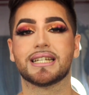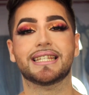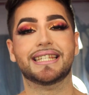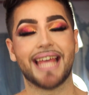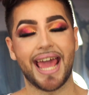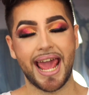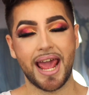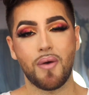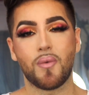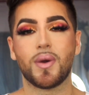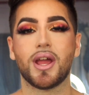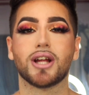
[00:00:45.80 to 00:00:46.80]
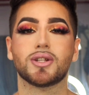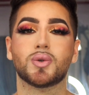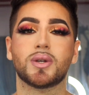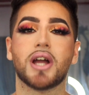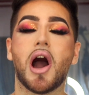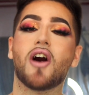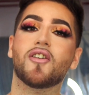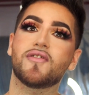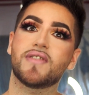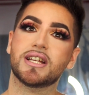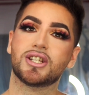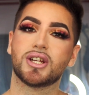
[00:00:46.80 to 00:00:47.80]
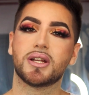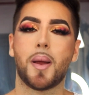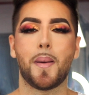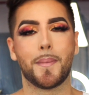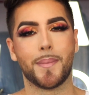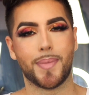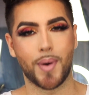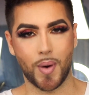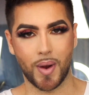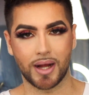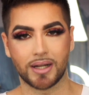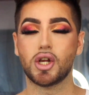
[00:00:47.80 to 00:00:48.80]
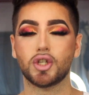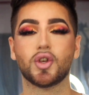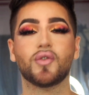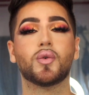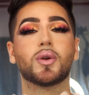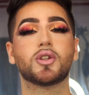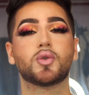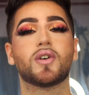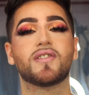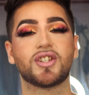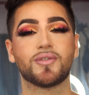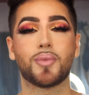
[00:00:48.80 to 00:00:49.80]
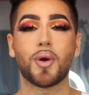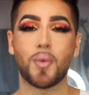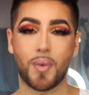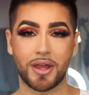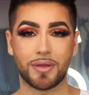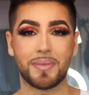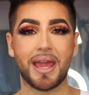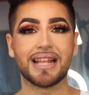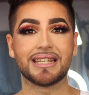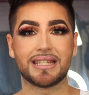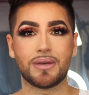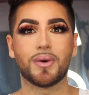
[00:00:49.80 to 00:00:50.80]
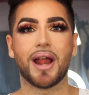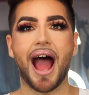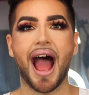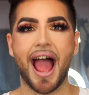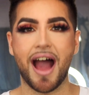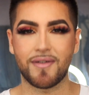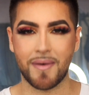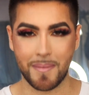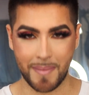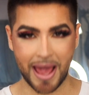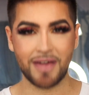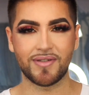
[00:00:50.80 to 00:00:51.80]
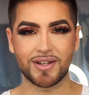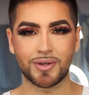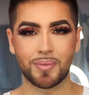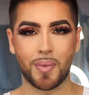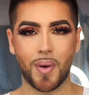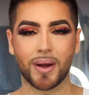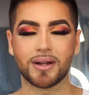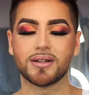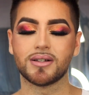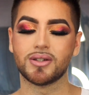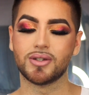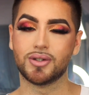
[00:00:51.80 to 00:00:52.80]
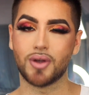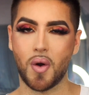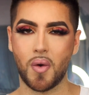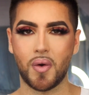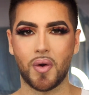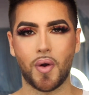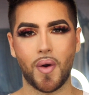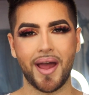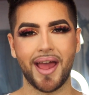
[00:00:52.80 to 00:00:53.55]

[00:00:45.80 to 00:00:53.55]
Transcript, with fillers: Today, we are doing a vision board. So if you wanna do a vision board with me and see what I have on my vision board, don't go